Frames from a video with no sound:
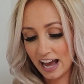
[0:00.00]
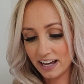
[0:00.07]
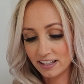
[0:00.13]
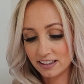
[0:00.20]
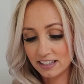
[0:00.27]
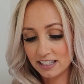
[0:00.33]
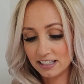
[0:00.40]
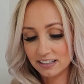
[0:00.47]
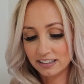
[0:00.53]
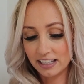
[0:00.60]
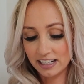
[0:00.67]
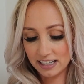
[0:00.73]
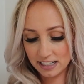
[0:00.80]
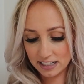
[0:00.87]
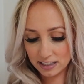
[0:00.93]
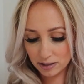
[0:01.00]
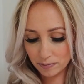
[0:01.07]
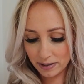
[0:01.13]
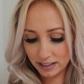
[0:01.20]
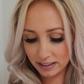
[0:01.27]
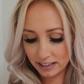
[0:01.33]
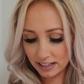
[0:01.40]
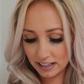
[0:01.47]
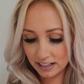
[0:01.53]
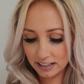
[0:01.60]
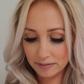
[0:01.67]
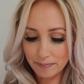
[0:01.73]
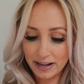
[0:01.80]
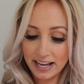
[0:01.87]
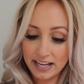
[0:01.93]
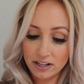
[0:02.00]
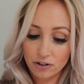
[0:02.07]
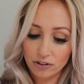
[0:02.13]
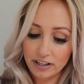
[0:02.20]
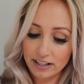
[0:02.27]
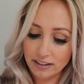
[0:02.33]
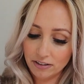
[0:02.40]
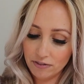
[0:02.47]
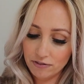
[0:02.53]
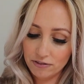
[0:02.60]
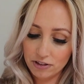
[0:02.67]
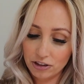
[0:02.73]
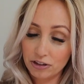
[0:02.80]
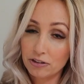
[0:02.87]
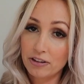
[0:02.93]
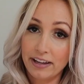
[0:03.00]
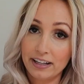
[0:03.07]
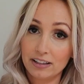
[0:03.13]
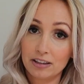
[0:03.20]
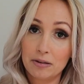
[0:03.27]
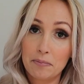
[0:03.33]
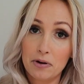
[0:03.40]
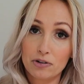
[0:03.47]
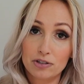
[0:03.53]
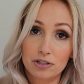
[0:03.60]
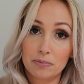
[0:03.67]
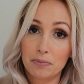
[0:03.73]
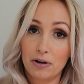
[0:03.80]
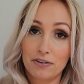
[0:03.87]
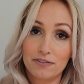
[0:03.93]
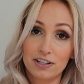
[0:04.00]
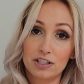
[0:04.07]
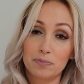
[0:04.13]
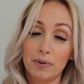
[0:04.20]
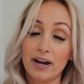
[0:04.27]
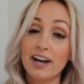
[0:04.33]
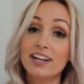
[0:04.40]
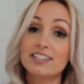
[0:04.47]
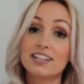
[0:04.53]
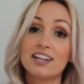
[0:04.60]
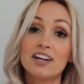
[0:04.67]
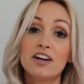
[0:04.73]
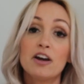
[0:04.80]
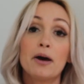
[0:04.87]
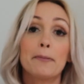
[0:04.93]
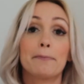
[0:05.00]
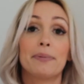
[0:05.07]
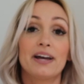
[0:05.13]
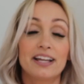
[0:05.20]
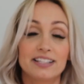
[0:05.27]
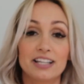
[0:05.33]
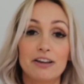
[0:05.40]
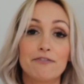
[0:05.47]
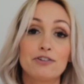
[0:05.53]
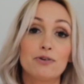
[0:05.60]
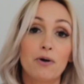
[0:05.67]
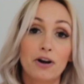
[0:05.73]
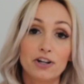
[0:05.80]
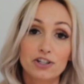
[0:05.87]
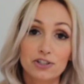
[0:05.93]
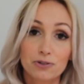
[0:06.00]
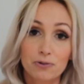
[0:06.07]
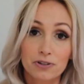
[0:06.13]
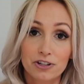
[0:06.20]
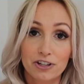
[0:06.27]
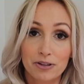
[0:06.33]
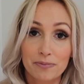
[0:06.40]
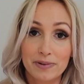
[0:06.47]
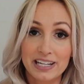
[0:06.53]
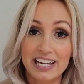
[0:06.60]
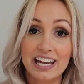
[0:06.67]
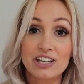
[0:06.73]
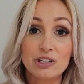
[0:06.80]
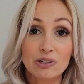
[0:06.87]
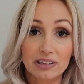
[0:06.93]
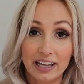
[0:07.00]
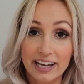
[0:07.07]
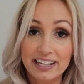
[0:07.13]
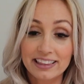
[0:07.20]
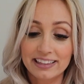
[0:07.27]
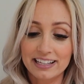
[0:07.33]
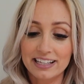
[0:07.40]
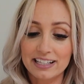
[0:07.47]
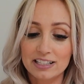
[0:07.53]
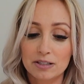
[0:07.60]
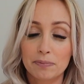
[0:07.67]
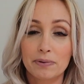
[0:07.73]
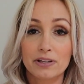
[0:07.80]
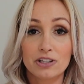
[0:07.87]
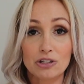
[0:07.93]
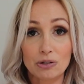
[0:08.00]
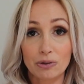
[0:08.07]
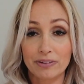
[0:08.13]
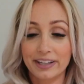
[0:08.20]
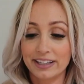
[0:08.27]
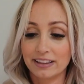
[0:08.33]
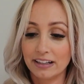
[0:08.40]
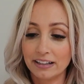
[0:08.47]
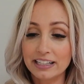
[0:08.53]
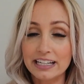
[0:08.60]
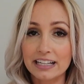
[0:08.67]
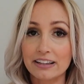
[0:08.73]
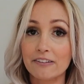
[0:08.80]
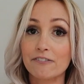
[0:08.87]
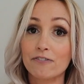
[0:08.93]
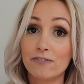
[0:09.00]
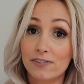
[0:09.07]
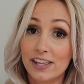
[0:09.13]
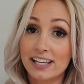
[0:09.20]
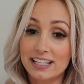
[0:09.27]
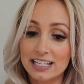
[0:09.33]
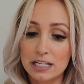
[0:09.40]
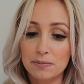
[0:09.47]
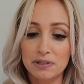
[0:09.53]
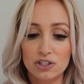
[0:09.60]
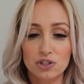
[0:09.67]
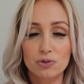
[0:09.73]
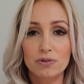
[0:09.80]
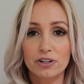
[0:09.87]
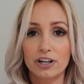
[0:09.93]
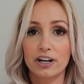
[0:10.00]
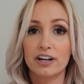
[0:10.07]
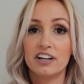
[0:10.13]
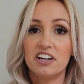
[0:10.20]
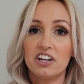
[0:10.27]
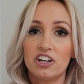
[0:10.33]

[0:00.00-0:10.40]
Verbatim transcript: I think that it hits my leg, my ankle at like the most perfect spot. But if you are shorter than me and you like these, but you don't like the length, they need to be shorter.